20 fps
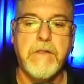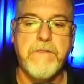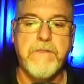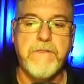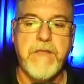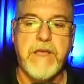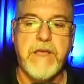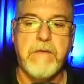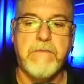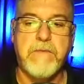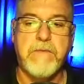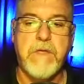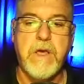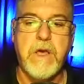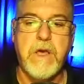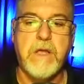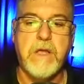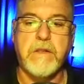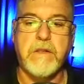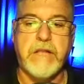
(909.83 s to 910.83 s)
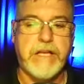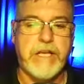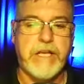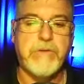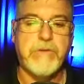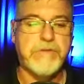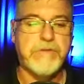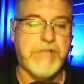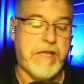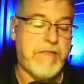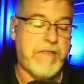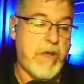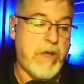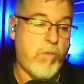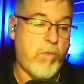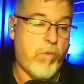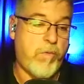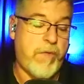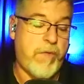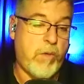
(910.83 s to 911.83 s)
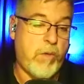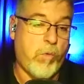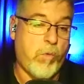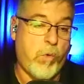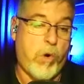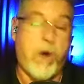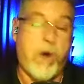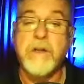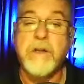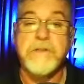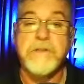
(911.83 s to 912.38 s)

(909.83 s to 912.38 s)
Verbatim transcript: they they like you say they they want